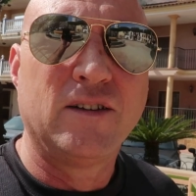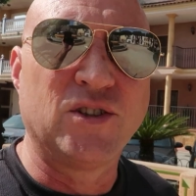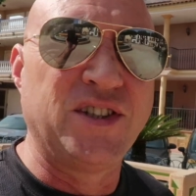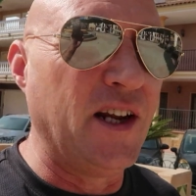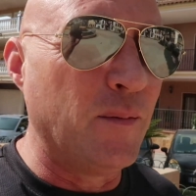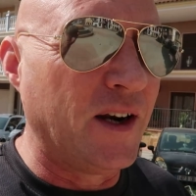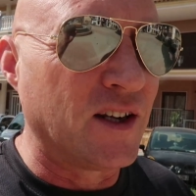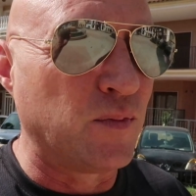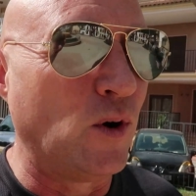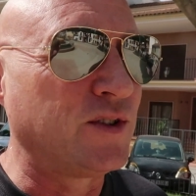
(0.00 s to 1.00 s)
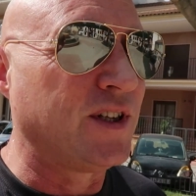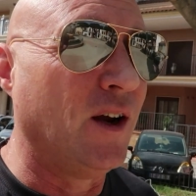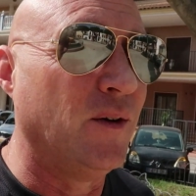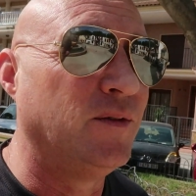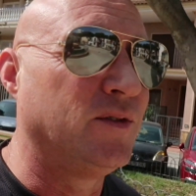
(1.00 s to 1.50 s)
So today I'm in a small
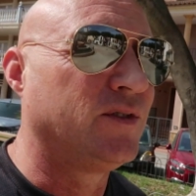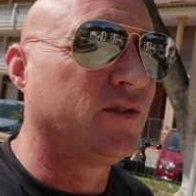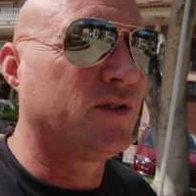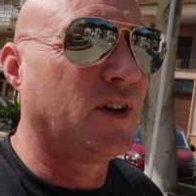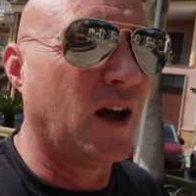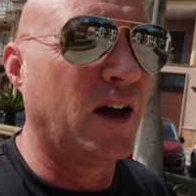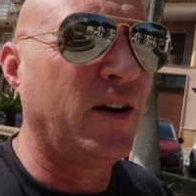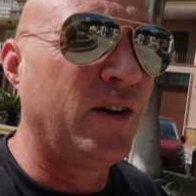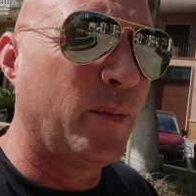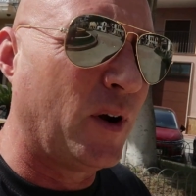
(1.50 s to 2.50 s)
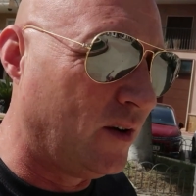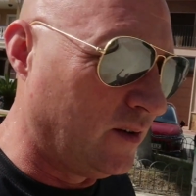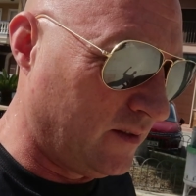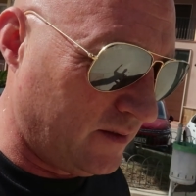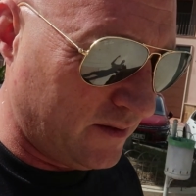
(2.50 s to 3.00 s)
town around about